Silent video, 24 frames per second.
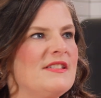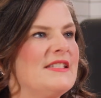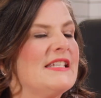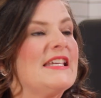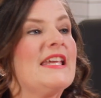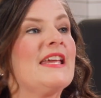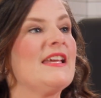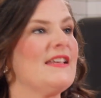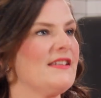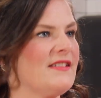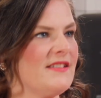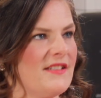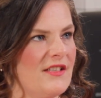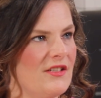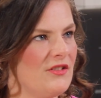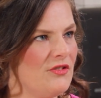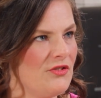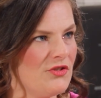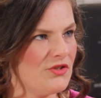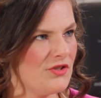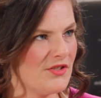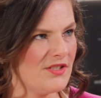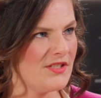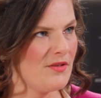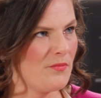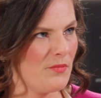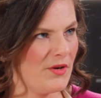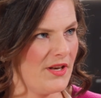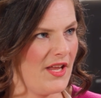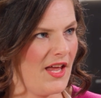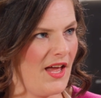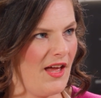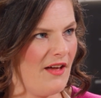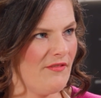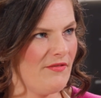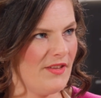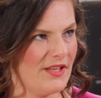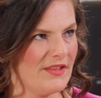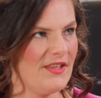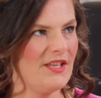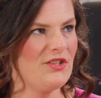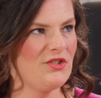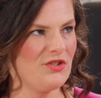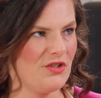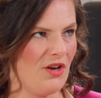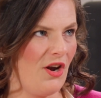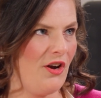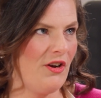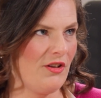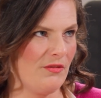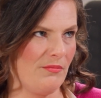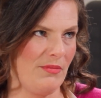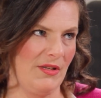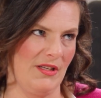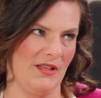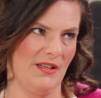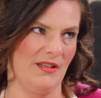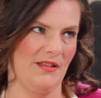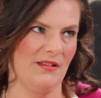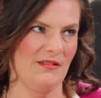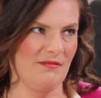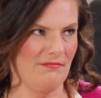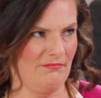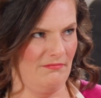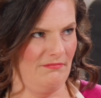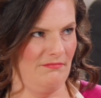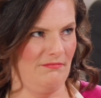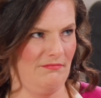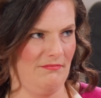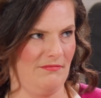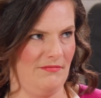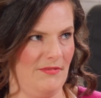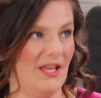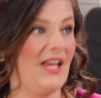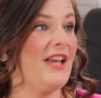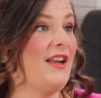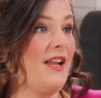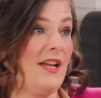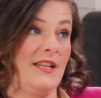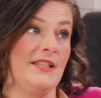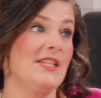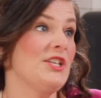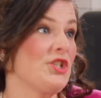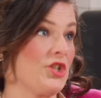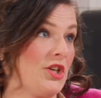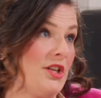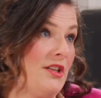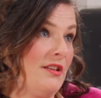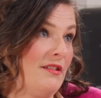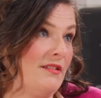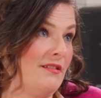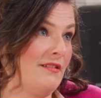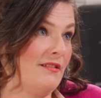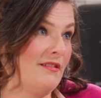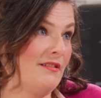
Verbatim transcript: singing skill should someone have? Like they should already be they got an audition.